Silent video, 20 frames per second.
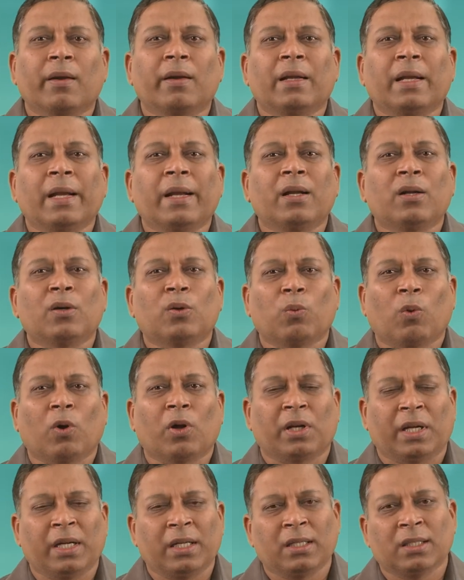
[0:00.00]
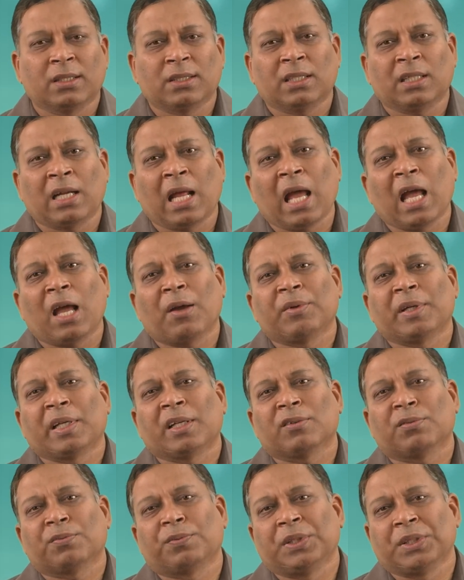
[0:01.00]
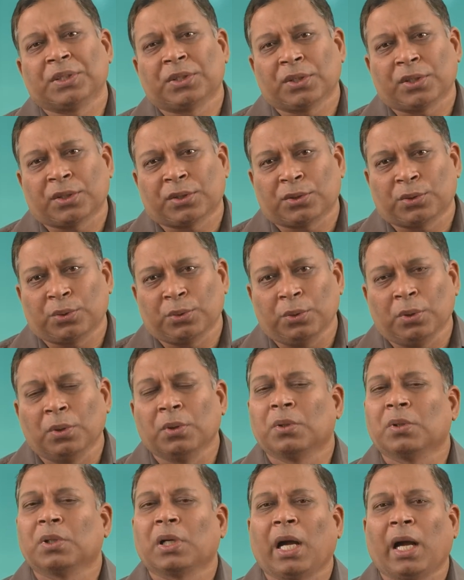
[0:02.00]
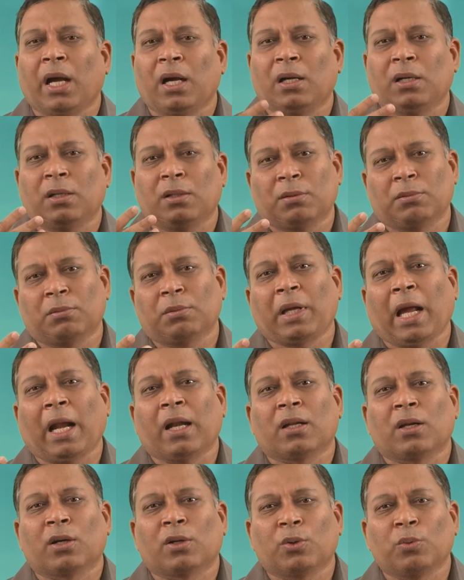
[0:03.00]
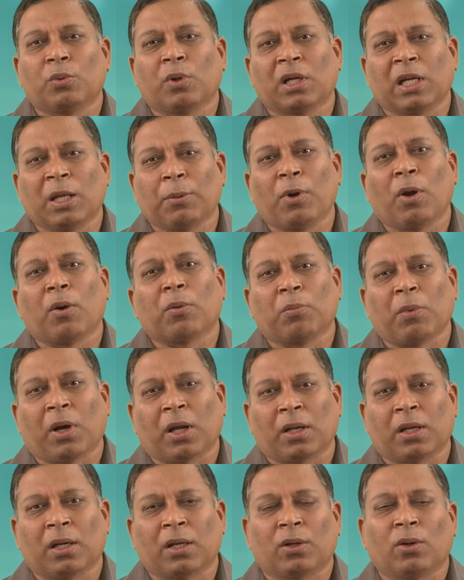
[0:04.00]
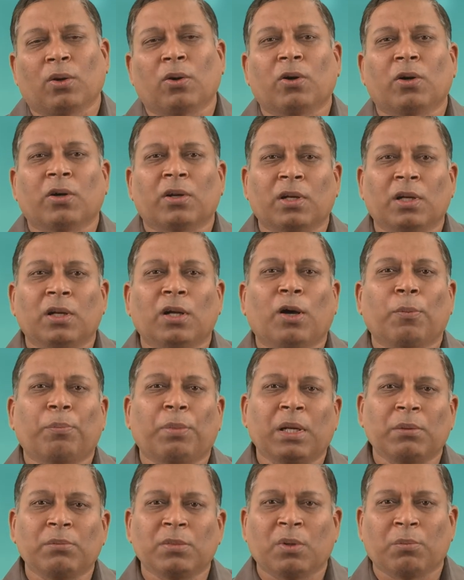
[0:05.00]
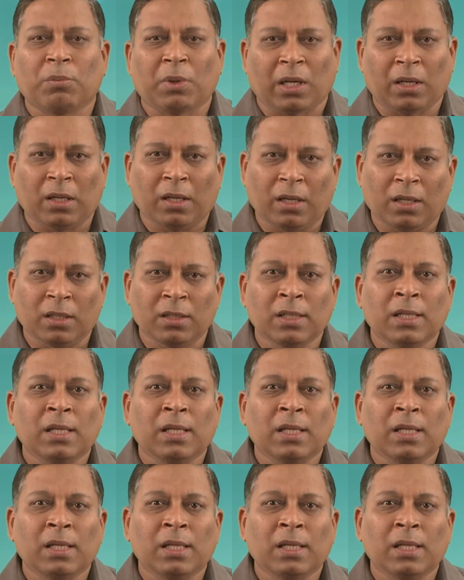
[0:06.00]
didn't work, it doesn't have enough features to cater to a developed market or a premium market.